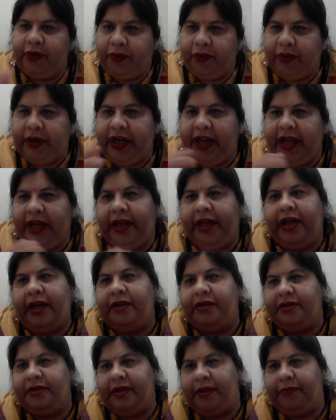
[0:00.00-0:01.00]

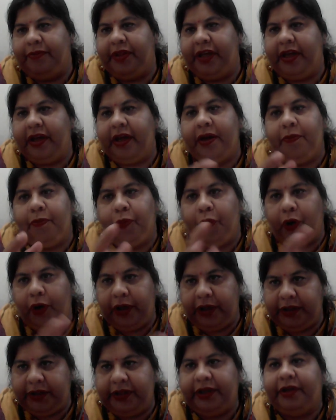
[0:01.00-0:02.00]
taking something in
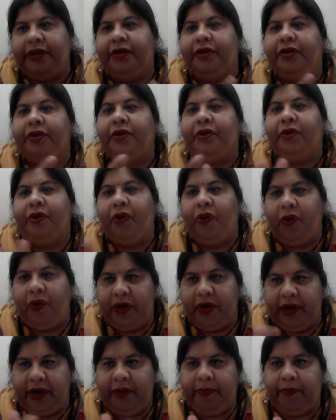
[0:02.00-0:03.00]
polythene
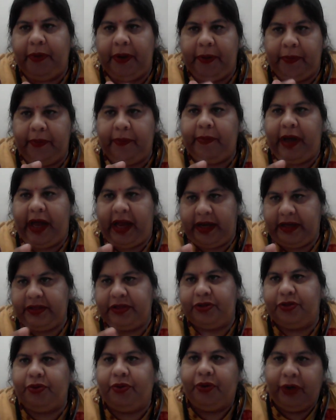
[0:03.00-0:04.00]
or in paper bags.
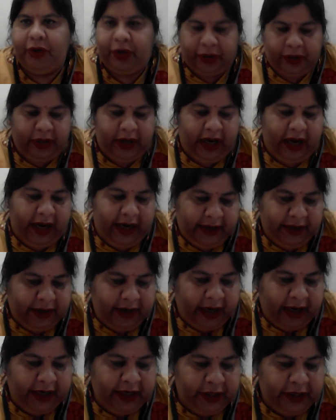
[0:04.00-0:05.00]
So I
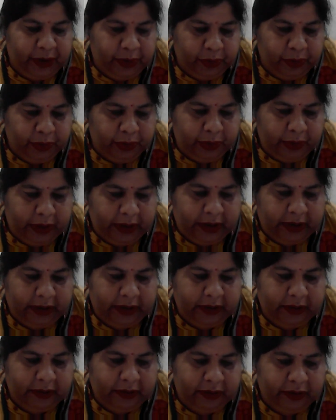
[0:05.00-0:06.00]
try to
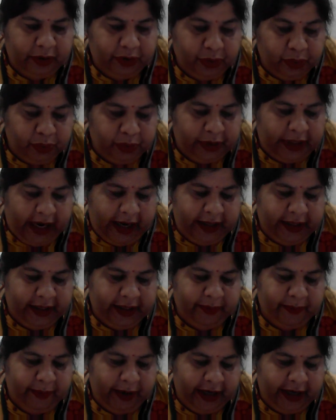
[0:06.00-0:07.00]
do that
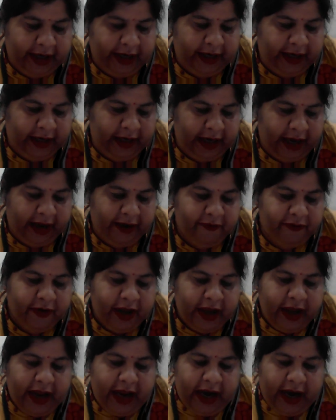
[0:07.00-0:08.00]
in my daily life.
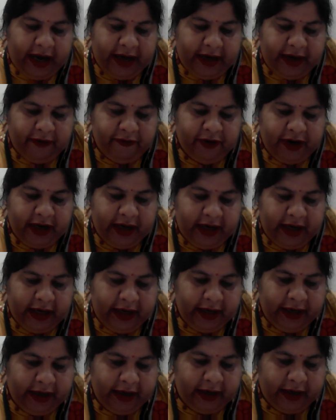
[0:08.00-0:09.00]
And
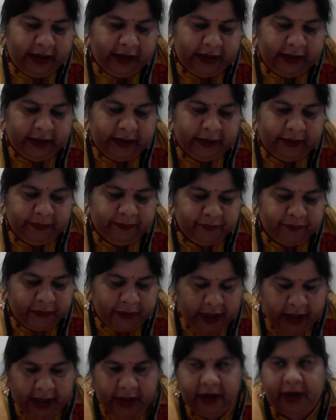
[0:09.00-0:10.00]
definitely
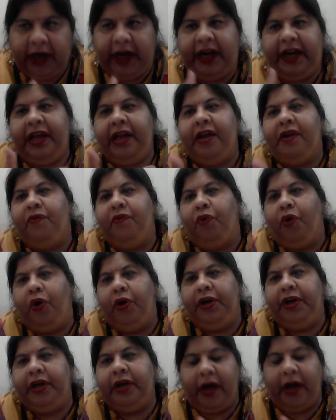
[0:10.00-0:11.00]
in getting
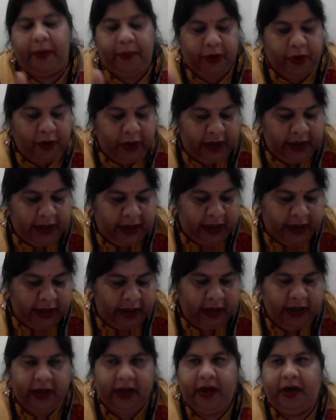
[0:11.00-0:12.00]
involved in community